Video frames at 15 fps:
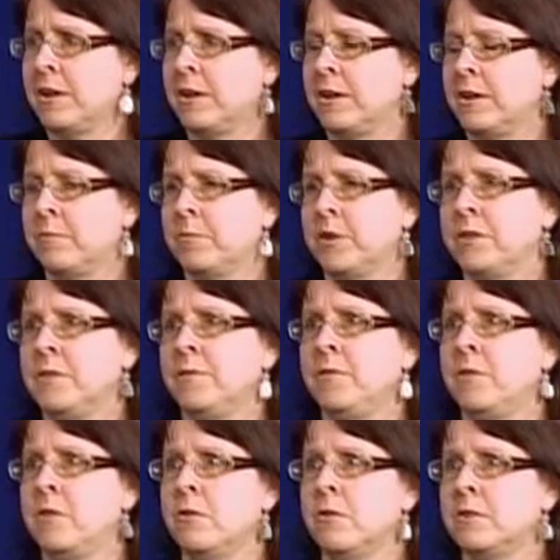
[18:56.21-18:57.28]
Because if
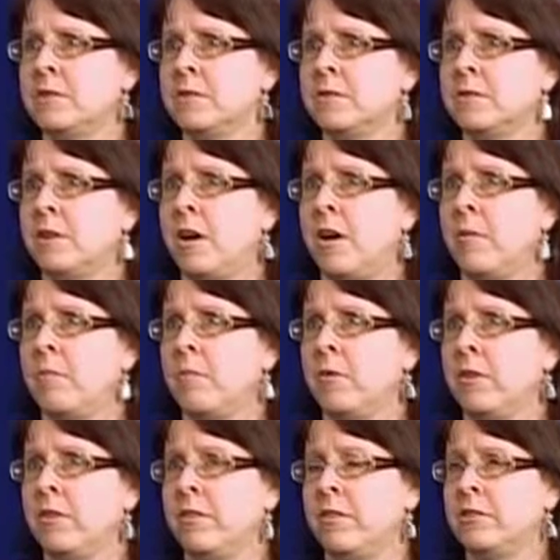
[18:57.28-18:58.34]
you notice,
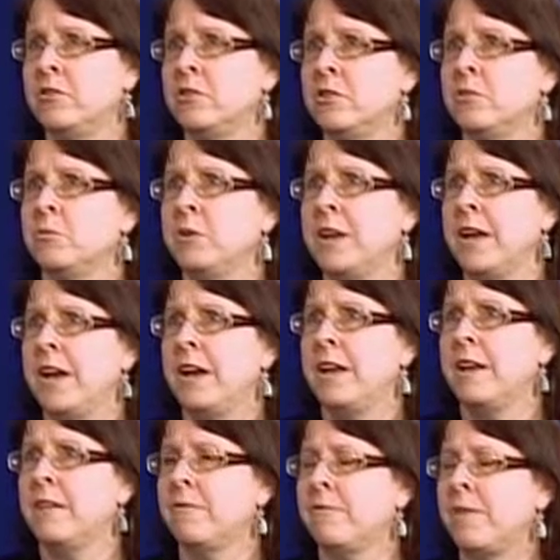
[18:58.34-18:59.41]
this year we
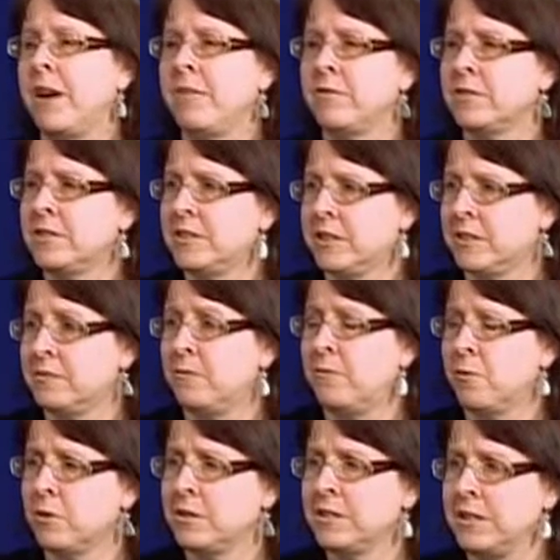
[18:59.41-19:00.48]
had 5 or 6
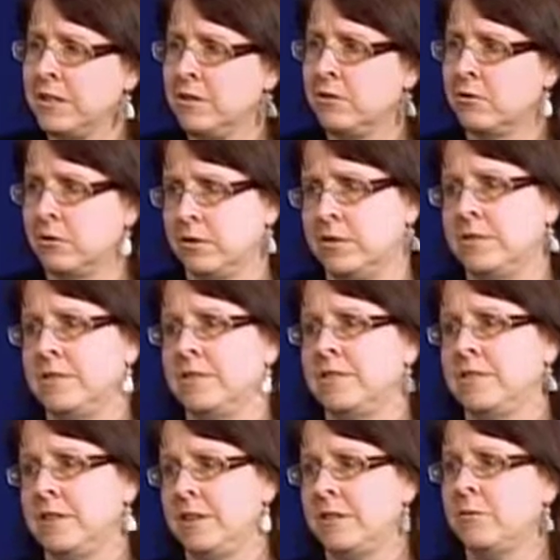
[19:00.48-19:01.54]
14-year-olds in the
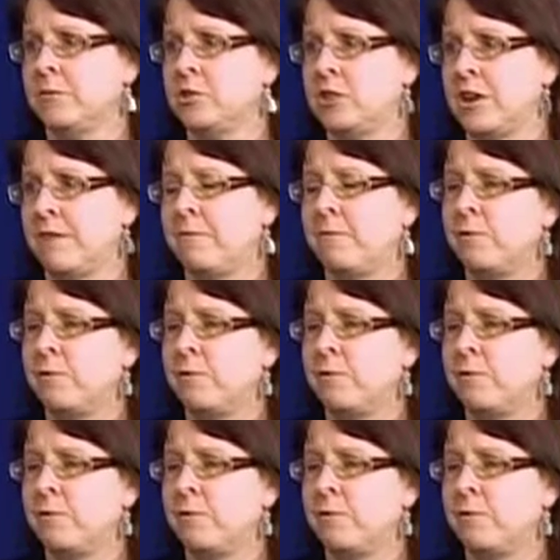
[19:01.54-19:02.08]
city that were shot.